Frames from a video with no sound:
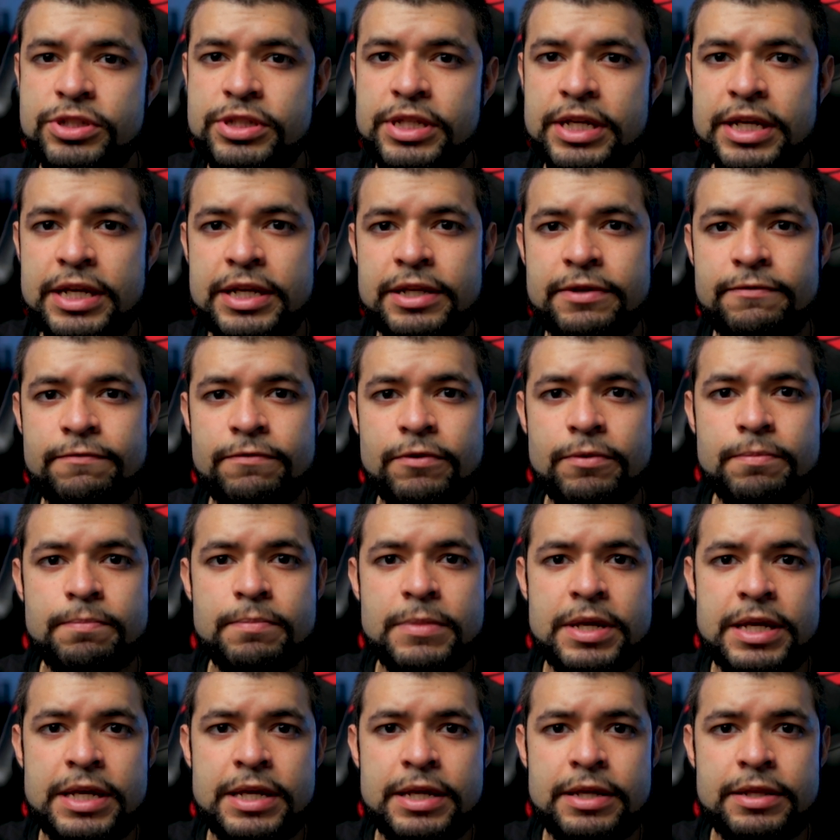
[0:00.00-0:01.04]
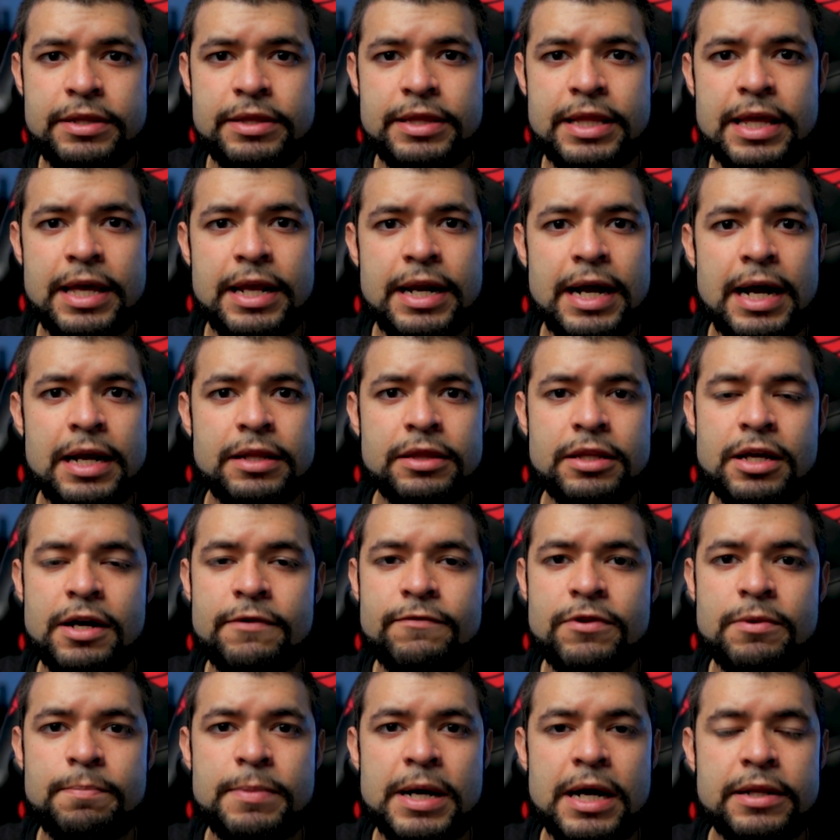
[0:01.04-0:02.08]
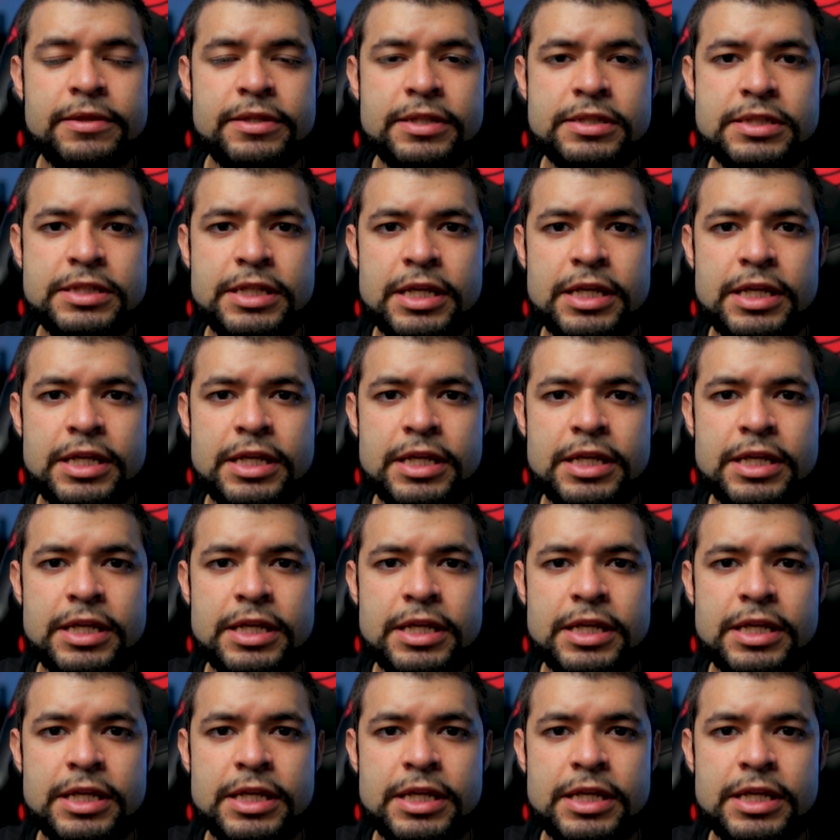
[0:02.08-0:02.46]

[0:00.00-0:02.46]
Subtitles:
thing for me that I loved about this